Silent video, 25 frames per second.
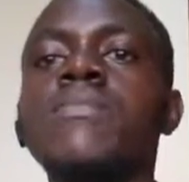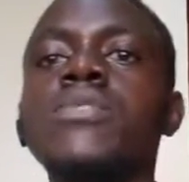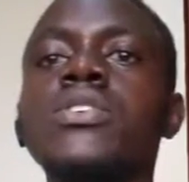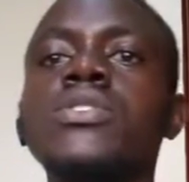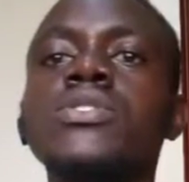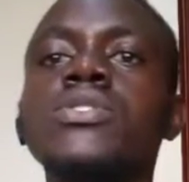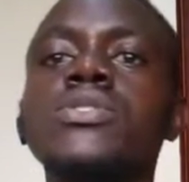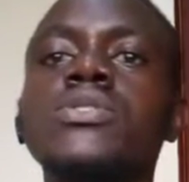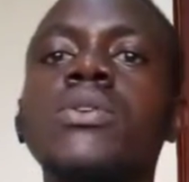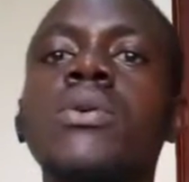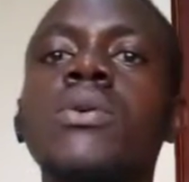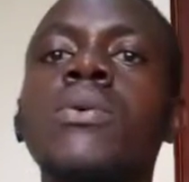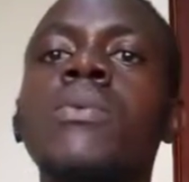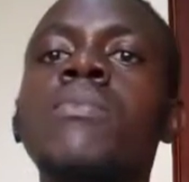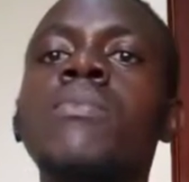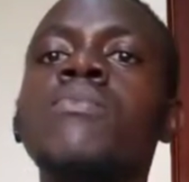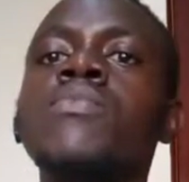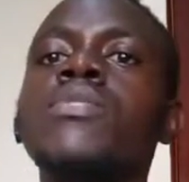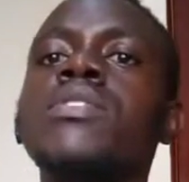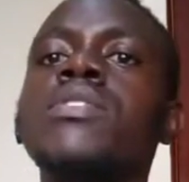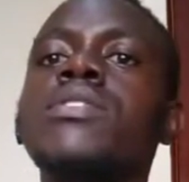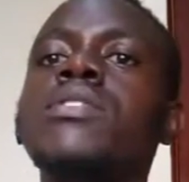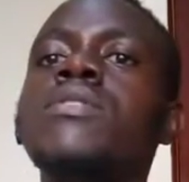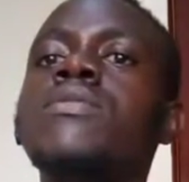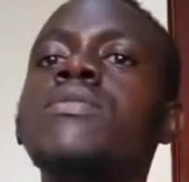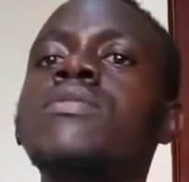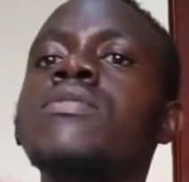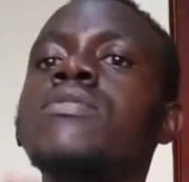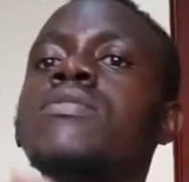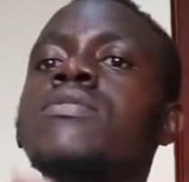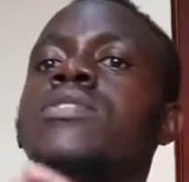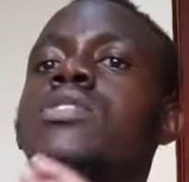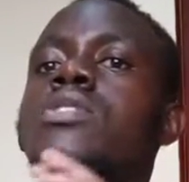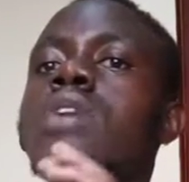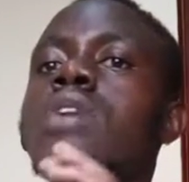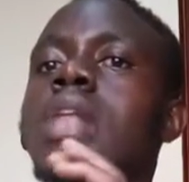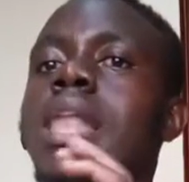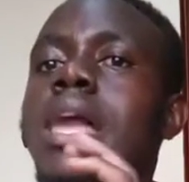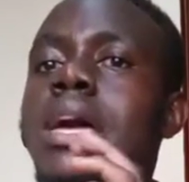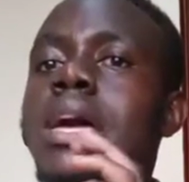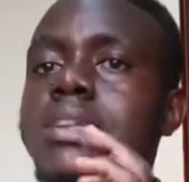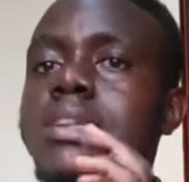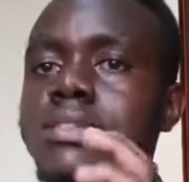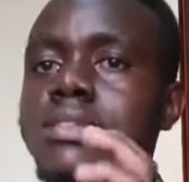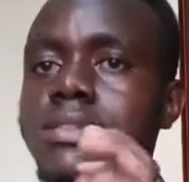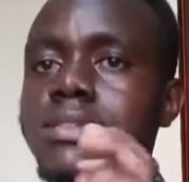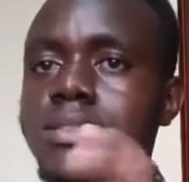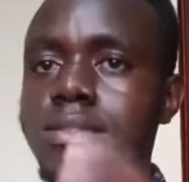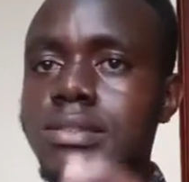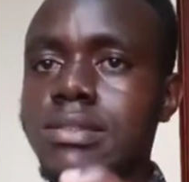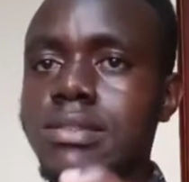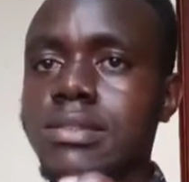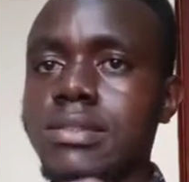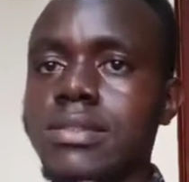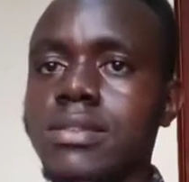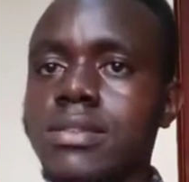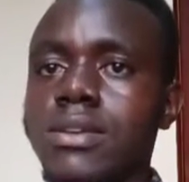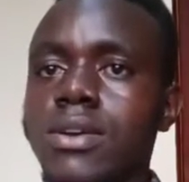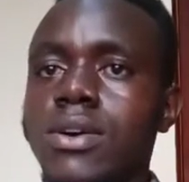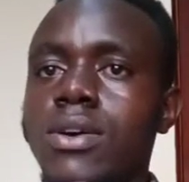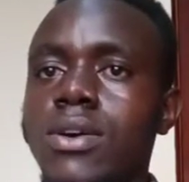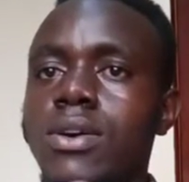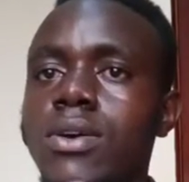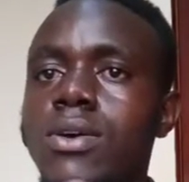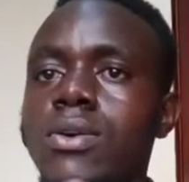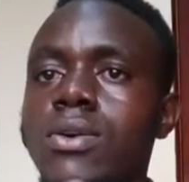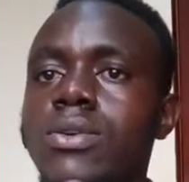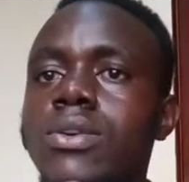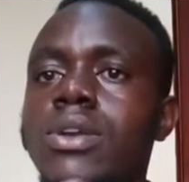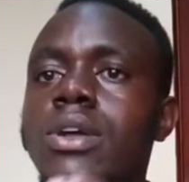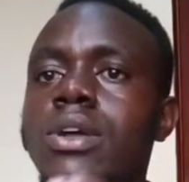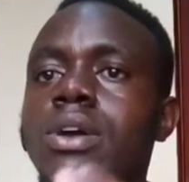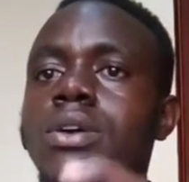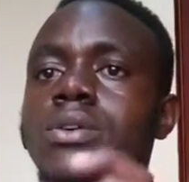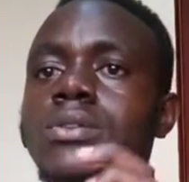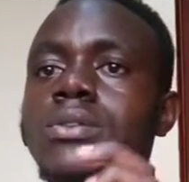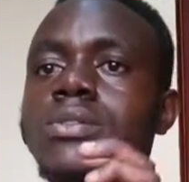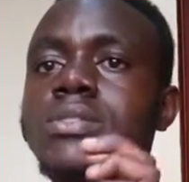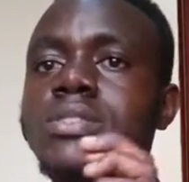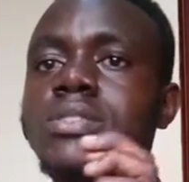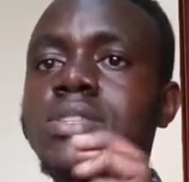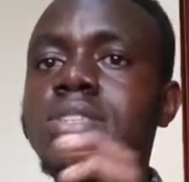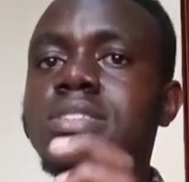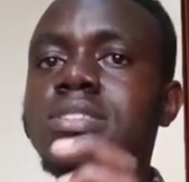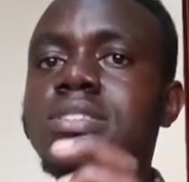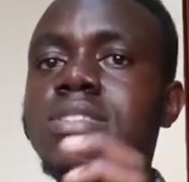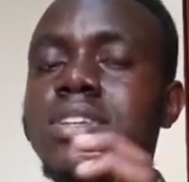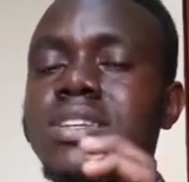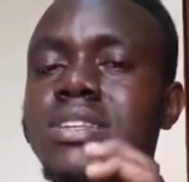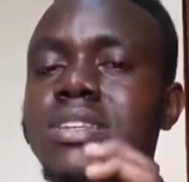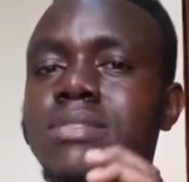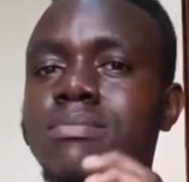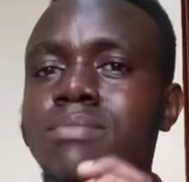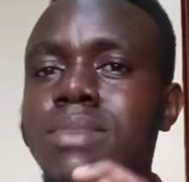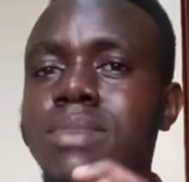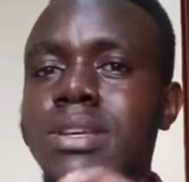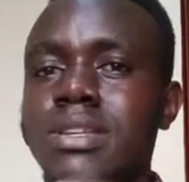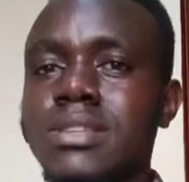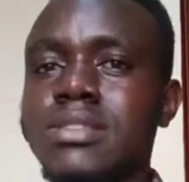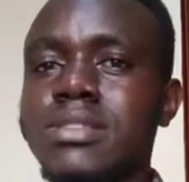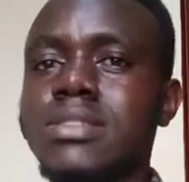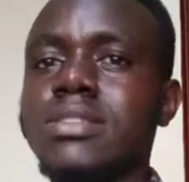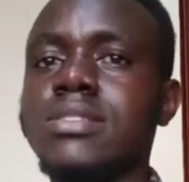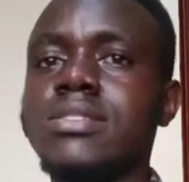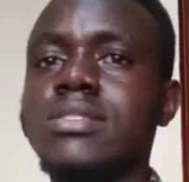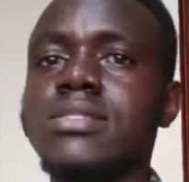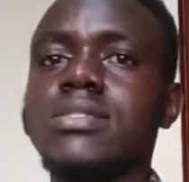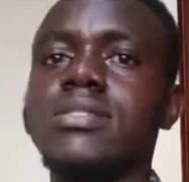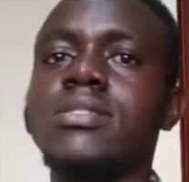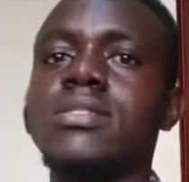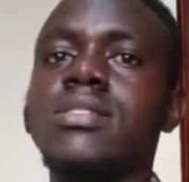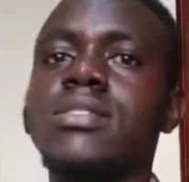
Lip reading: So if you visualize on a consistent basis,